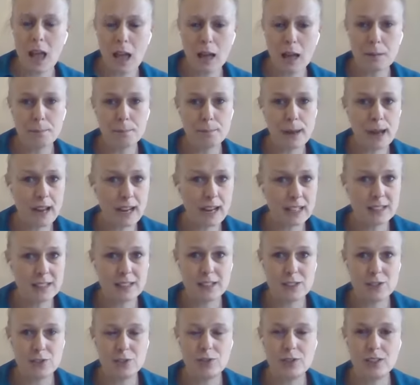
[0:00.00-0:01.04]
and pain
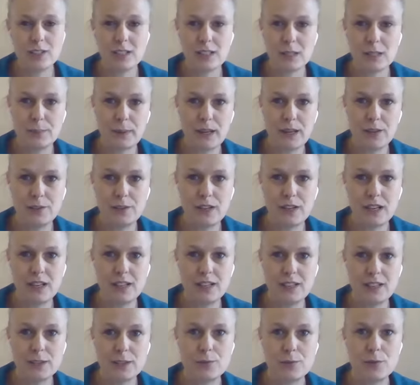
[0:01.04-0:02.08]
that you
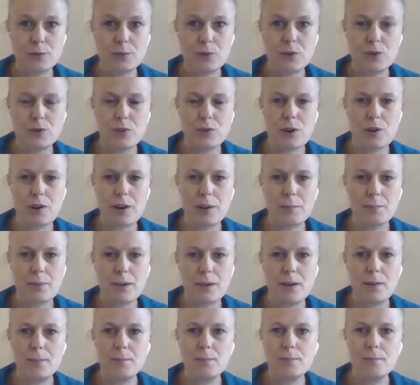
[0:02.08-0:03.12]
experience from your growing
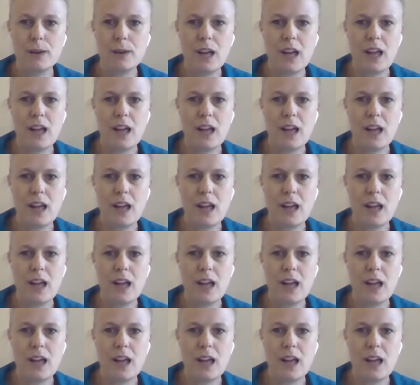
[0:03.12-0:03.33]
bump.